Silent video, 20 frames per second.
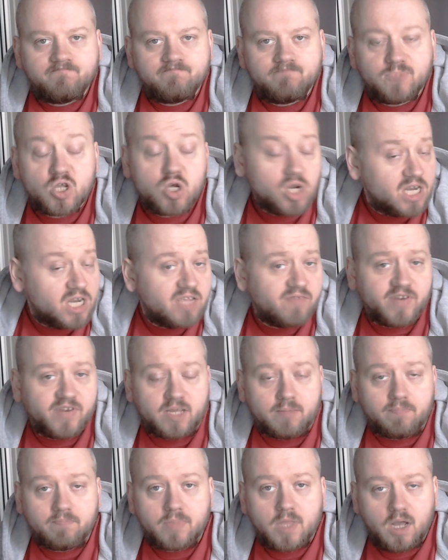Good
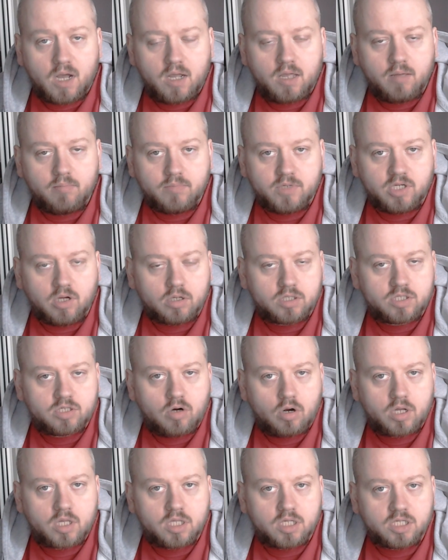evening, I'm Dr.
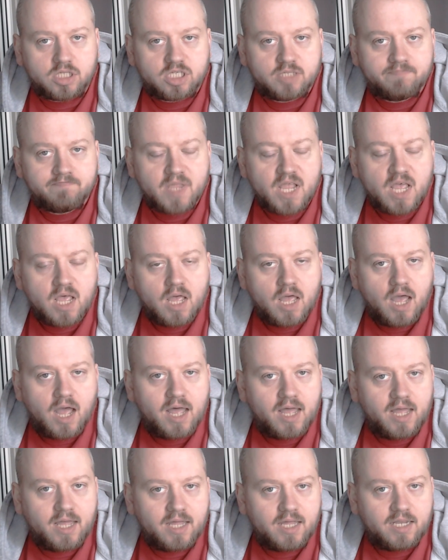Oculus,
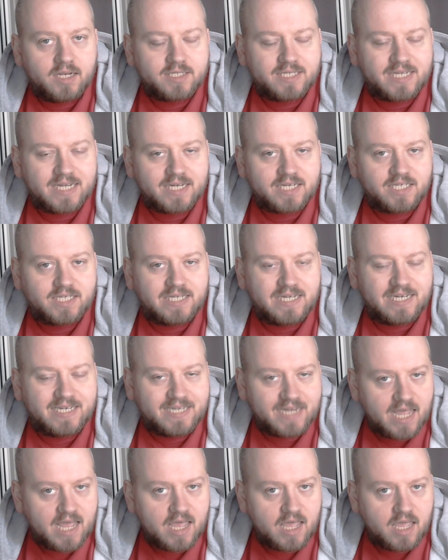and
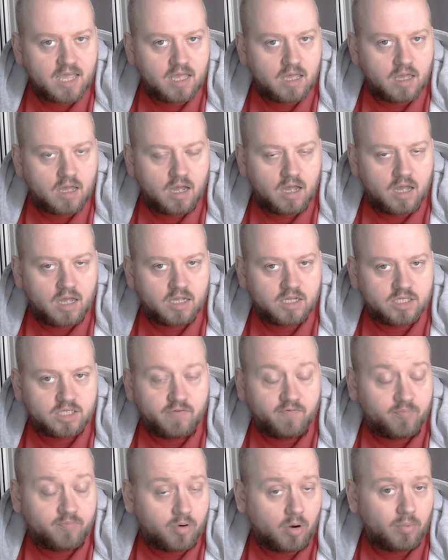today, as
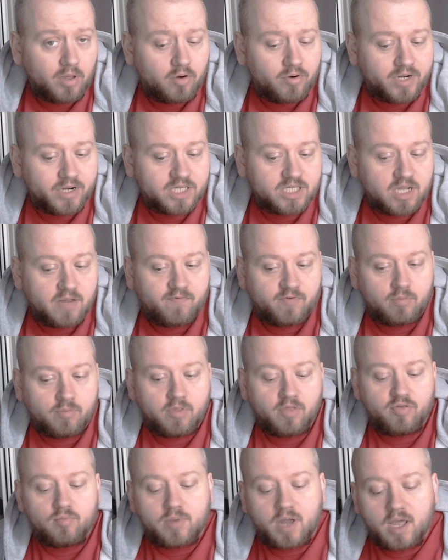you've probably already seen from
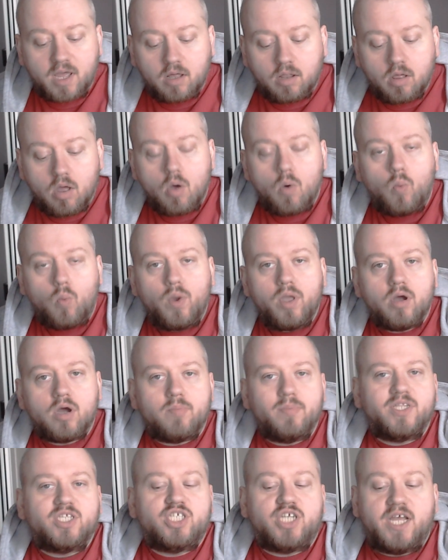the thumbnail, we are
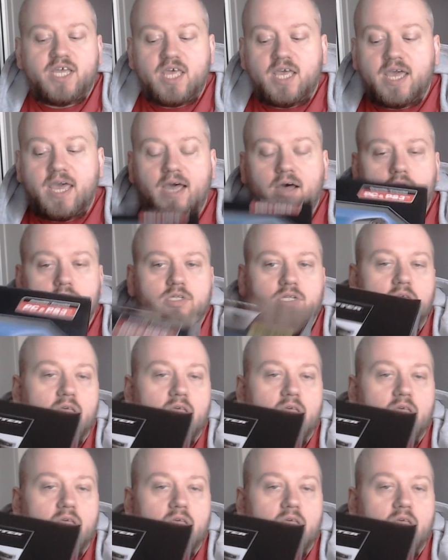going to be checking out